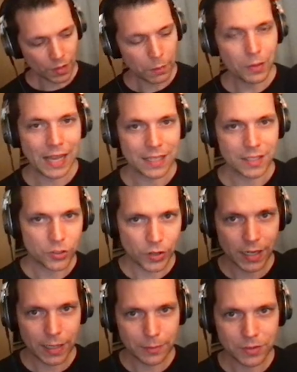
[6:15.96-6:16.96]
Black is
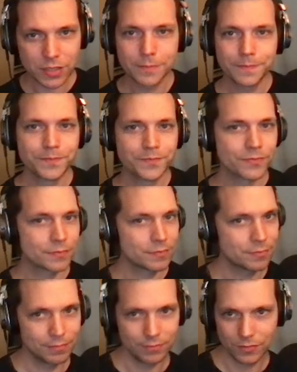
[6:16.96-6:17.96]
crimped.
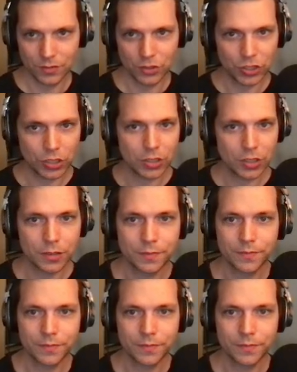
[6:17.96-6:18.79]
Sure.